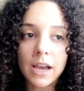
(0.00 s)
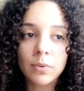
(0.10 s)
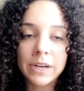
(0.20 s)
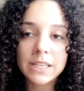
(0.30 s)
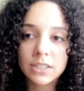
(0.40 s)

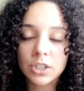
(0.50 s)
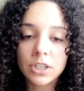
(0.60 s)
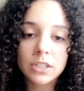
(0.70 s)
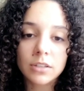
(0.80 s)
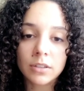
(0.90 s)
When I
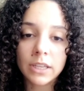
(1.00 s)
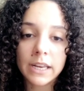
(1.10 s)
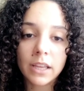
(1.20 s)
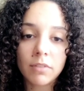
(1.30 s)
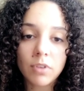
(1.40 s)
started
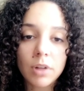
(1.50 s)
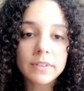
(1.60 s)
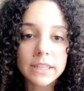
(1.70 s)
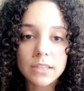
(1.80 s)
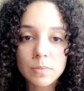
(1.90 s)
getting involved
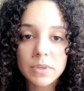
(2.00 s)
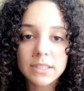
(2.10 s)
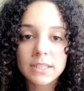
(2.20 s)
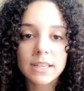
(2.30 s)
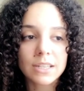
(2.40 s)
in this
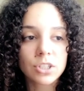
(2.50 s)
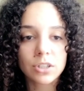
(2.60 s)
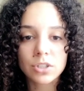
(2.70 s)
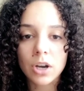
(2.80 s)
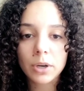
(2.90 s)
business and I
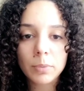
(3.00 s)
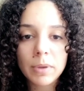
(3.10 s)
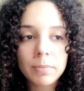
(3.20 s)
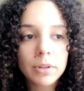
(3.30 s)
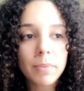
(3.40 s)
started talking to
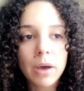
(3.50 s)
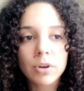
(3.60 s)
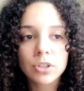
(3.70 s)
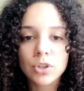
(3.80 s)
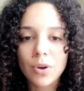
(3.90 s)
people about
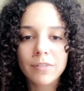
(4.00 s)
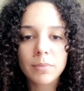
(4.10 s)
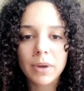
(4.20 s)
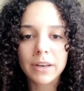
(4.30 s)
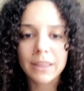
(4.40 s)
it,
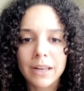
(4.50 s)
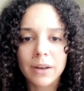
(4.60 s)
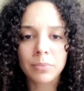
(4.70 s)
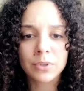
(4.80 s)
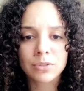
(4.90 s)
everybody
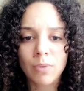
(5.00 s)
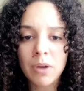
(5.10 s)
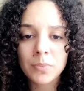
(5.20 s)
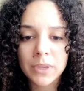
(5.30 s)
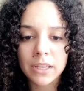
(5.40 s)
that was
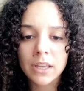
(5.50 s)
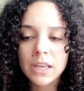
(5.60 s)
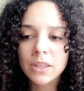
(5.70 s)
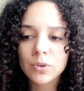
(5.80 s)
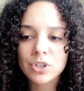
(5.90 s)
around me,
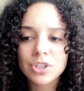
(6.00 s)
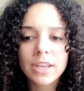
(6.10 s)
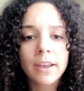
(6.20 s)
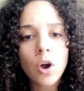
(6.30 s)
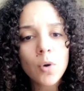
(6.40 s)
they were just
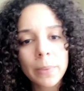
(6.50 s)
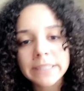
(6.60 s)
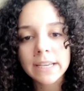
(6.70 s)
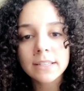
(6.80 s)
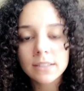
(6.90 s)
saying, oh, my
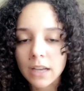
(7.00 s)
dad's a